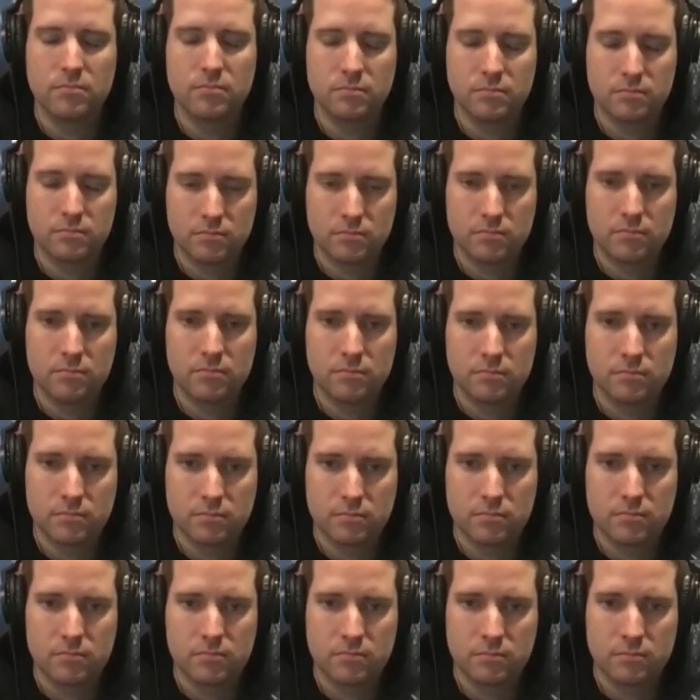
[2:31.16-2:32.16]

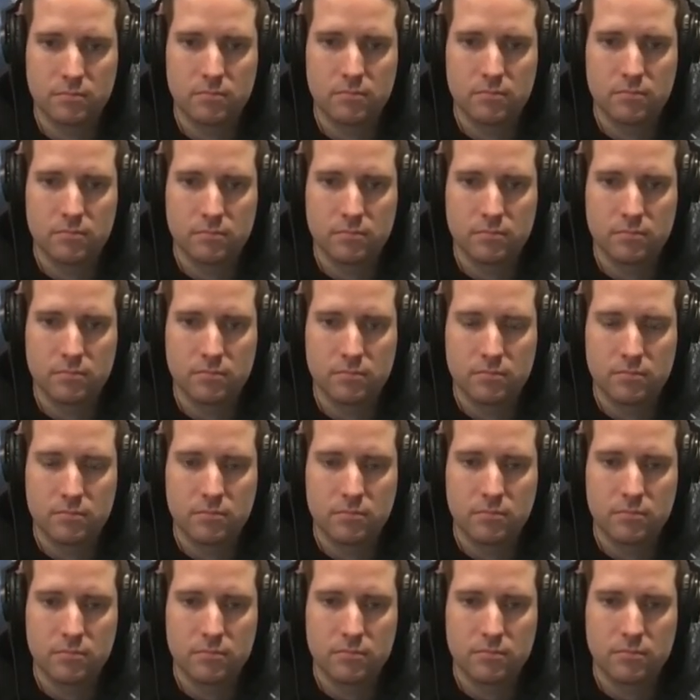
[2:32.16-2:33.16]

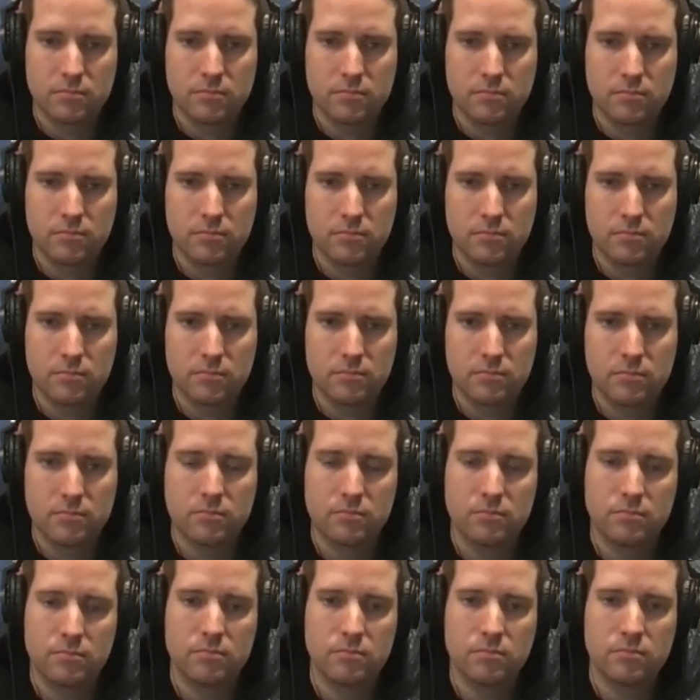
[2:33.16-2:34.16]

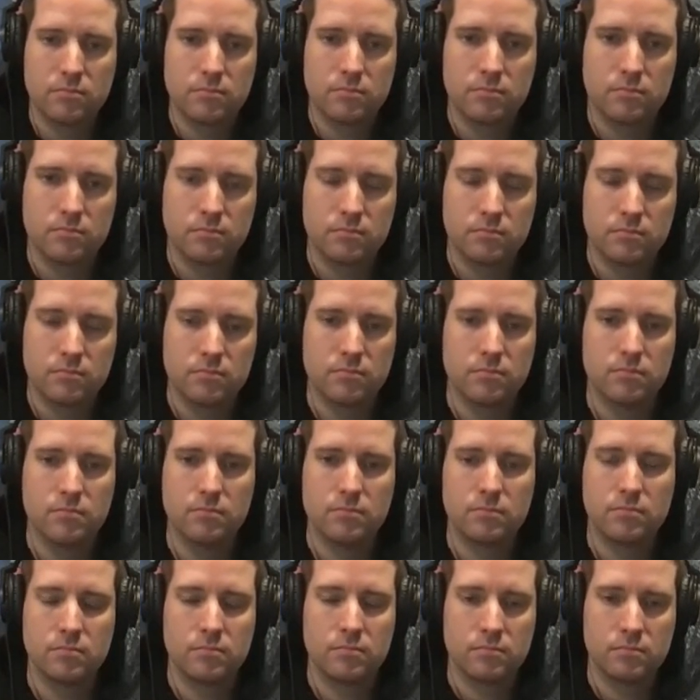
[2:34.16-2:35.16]

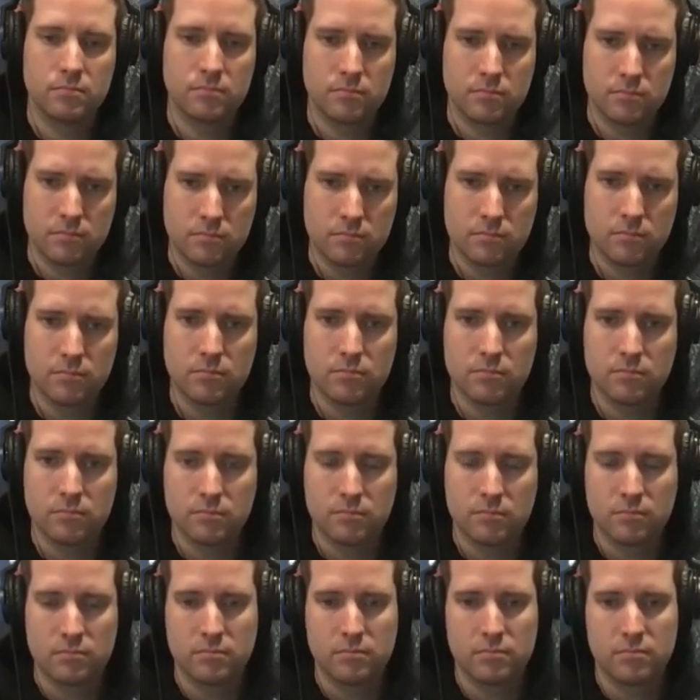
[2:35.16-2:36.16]

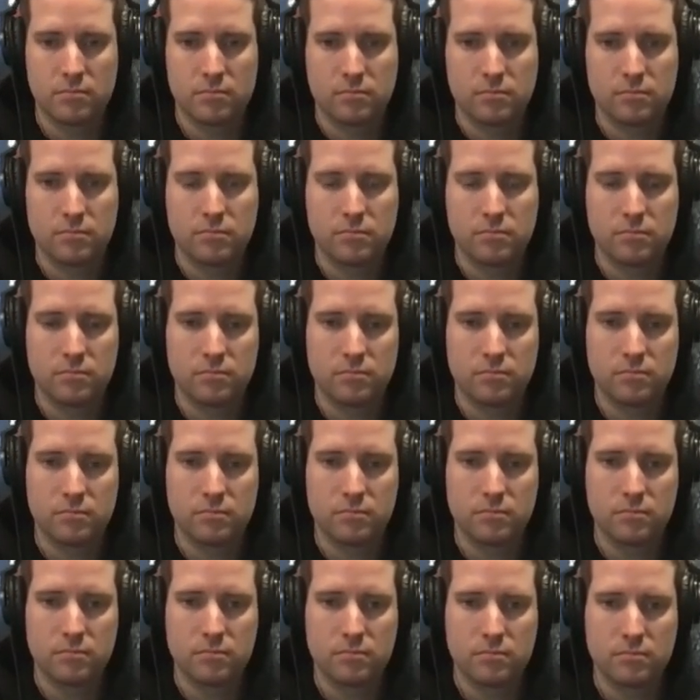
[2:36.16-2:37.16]

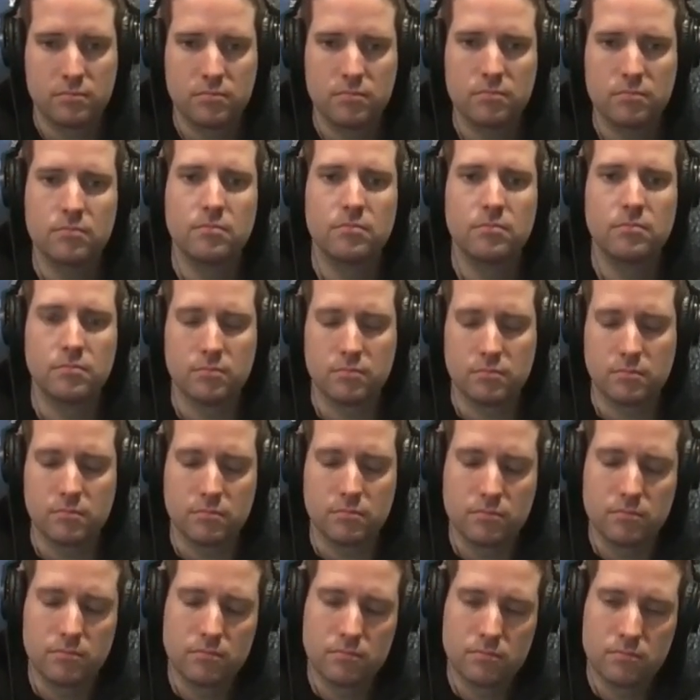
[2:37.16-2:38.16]

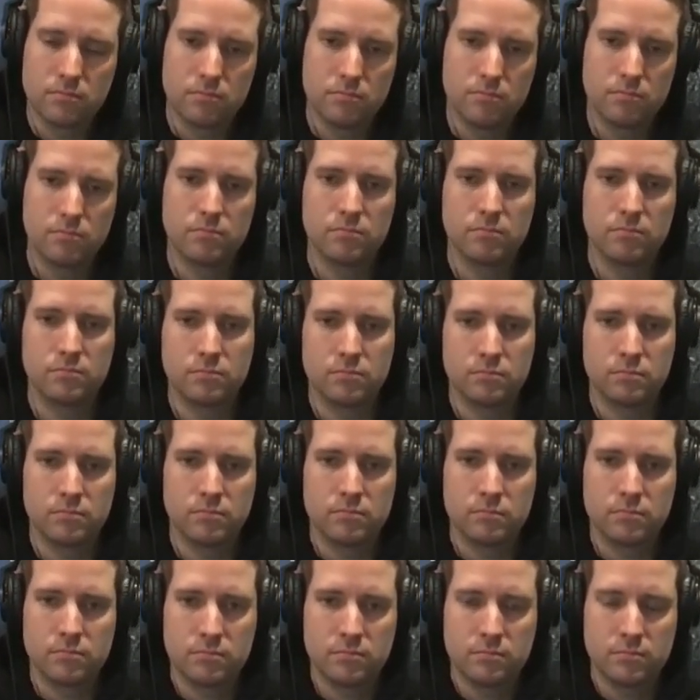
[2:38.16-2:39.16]
This person isn't speaking.